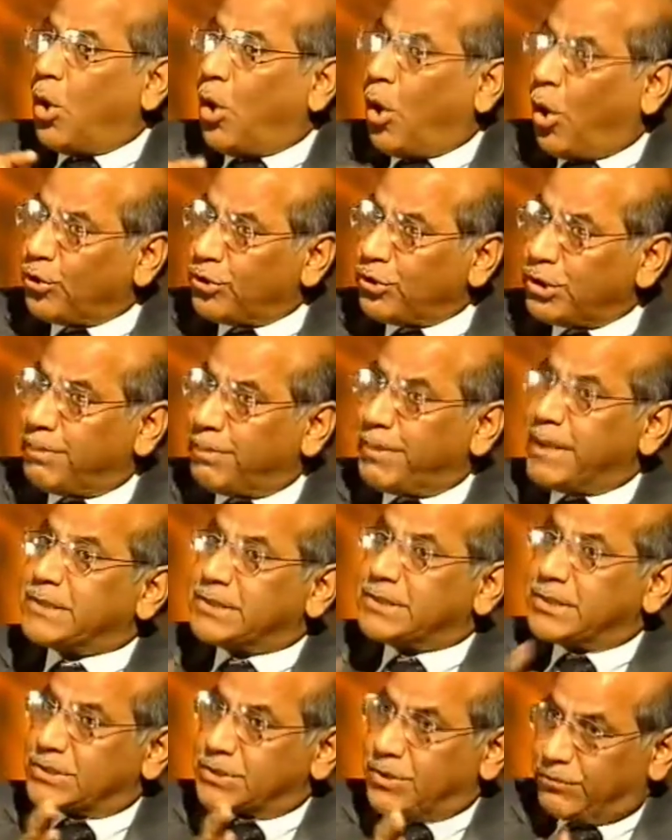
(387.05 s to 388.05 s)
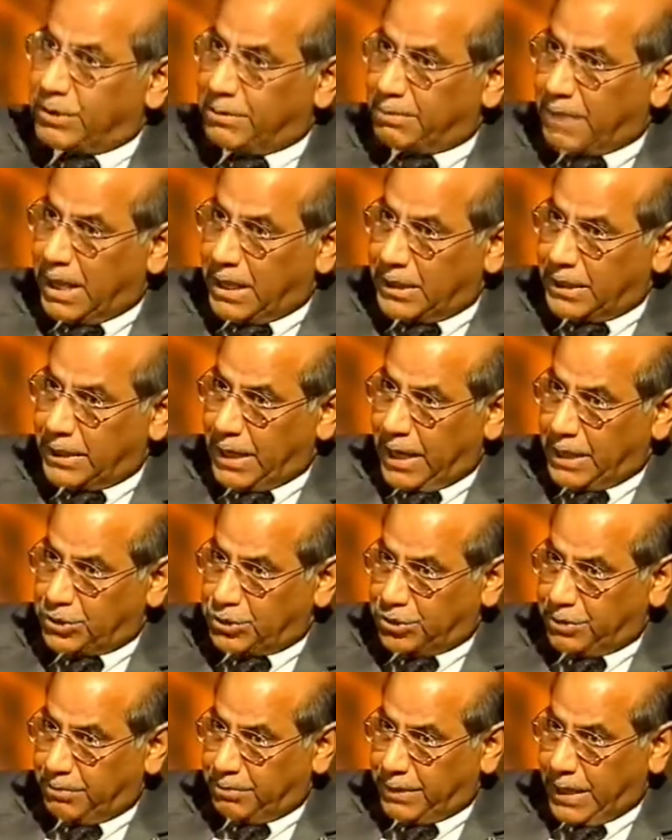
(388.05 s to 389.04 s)
on the basis of the Bali
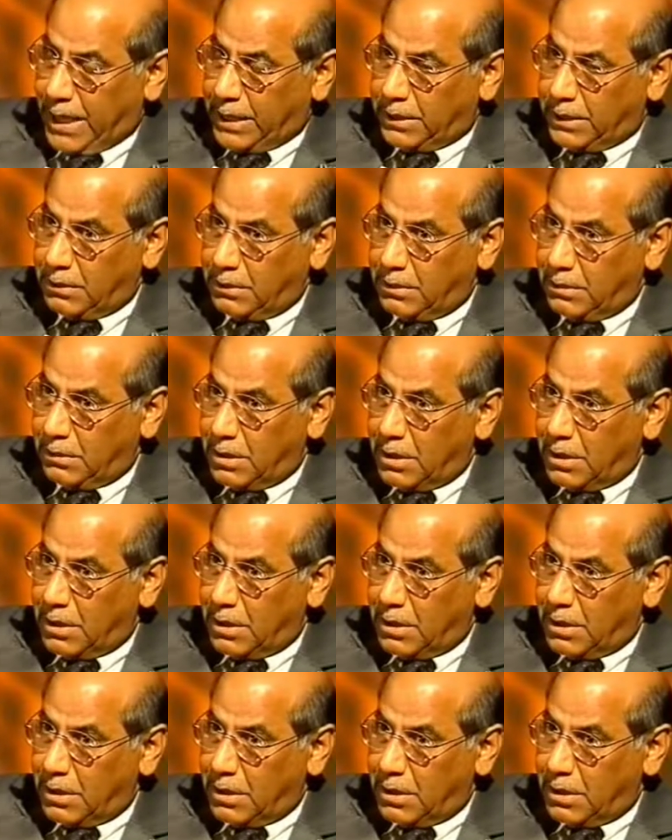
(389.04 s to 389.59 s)
Action Plan.